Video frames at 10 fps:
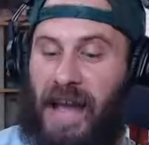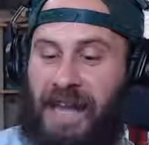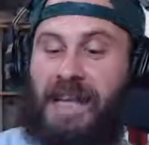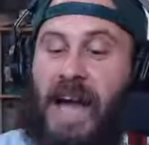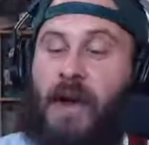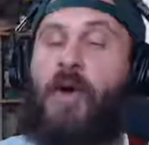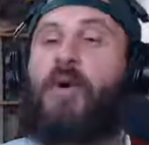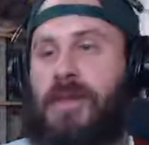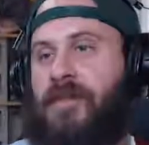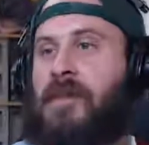got a
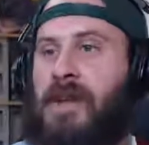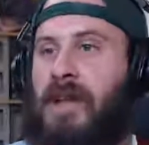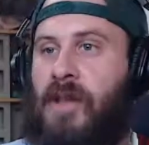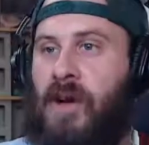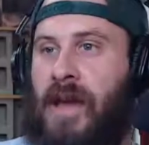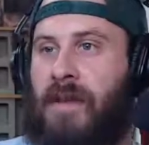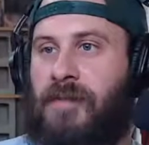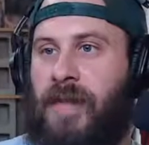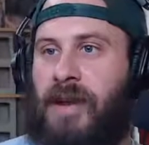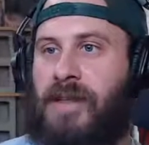hold of him not long
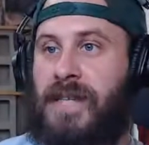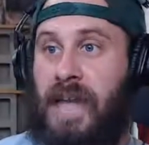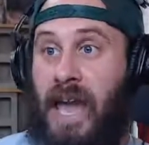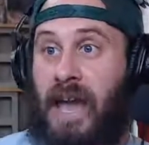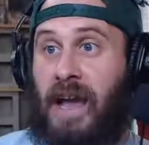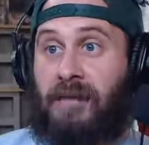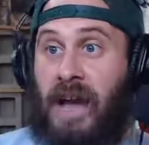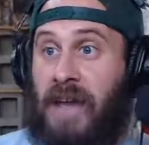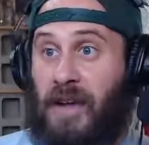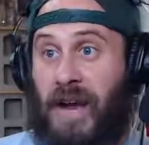after that, and I was like, hey, I've
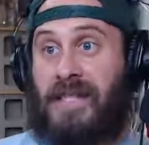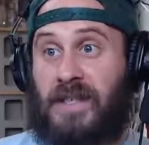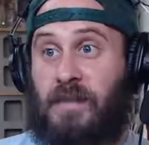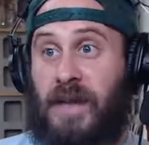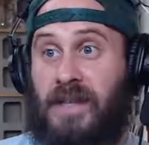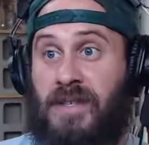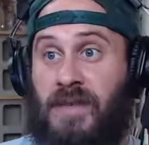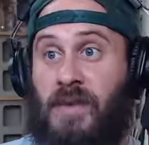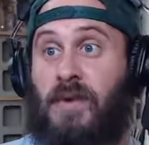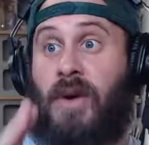got your guys'
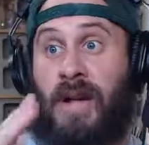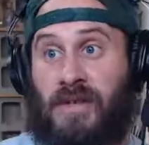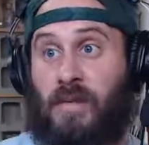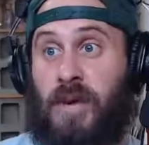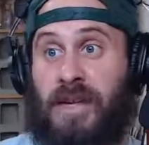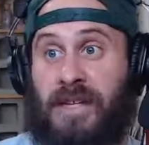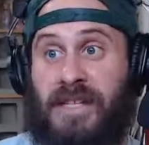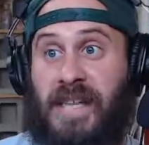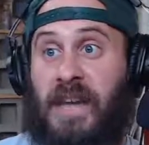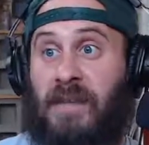PS2. I just wanted to
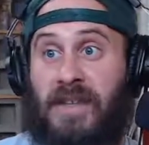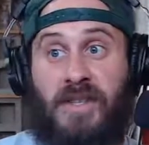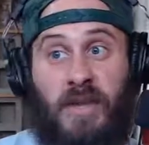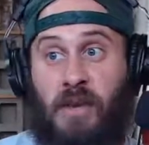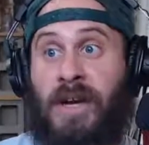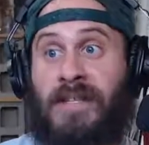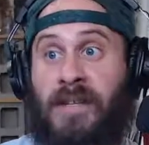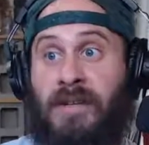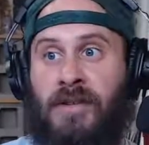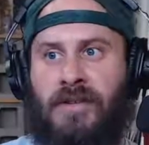save it so that you guys
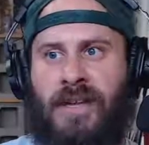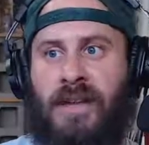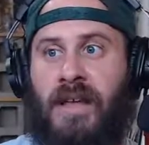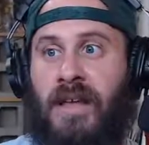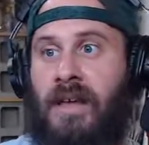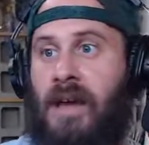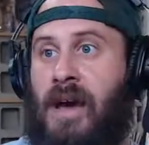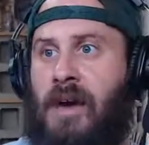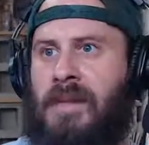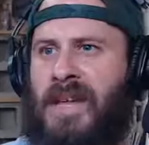didn't lose it.
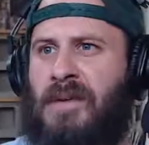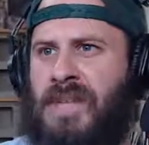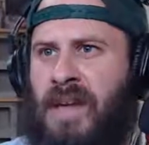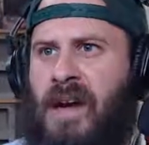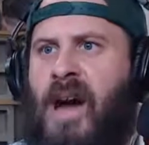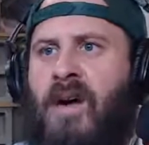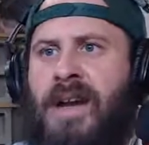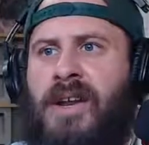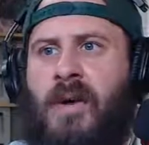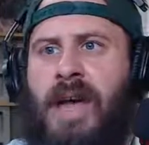And he was like, oh, I
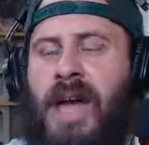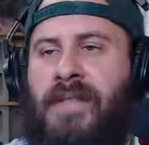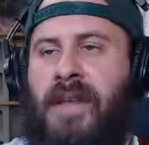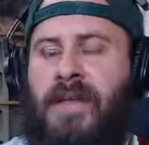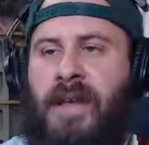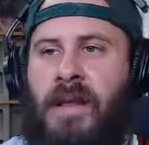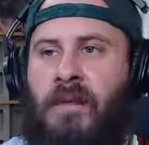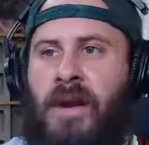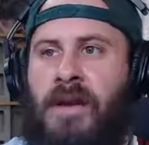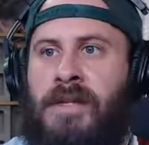didn't know we had that thing
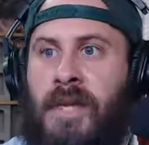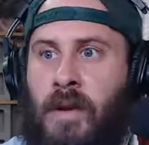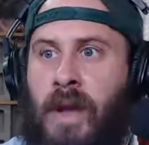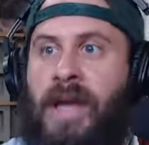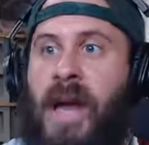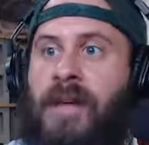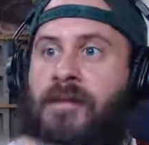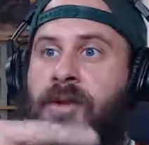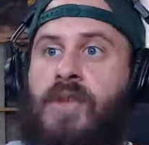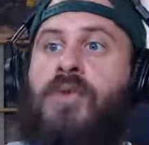anymore. And I was like, no, I got it
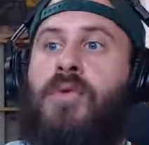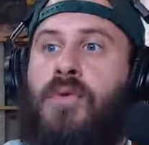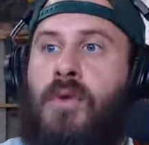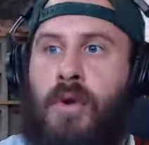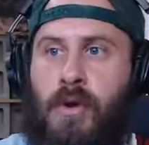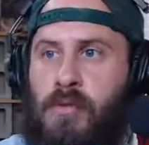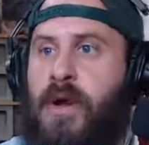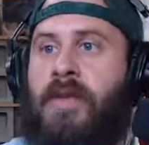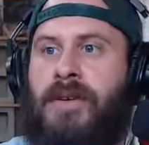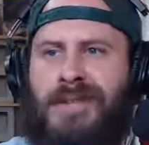for you or your
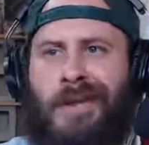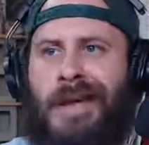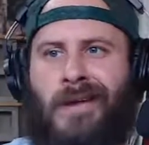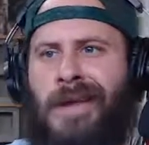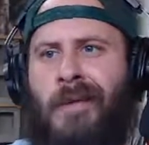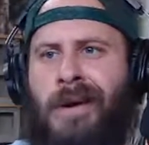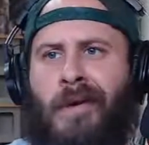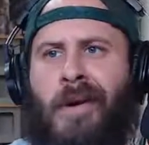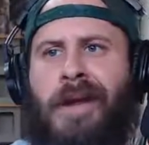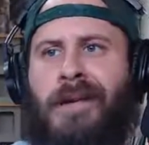brothers. And they're like, no, we
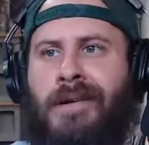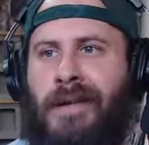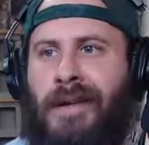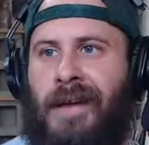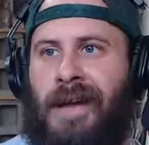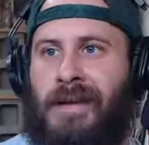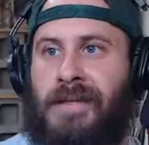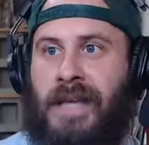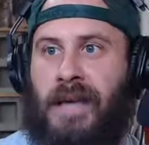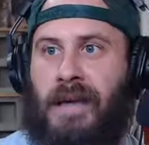don't want it. And I
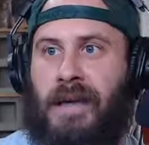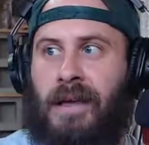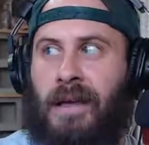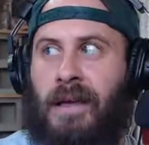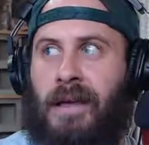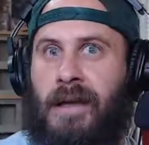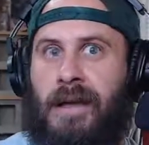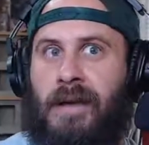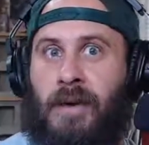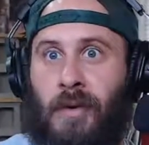was like,
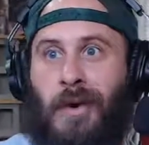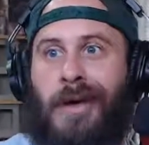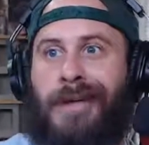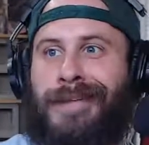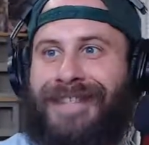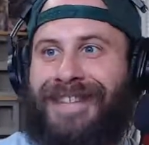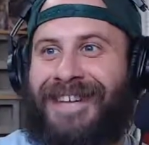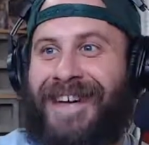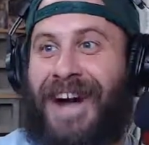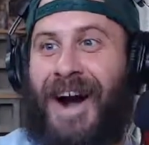cool. I'll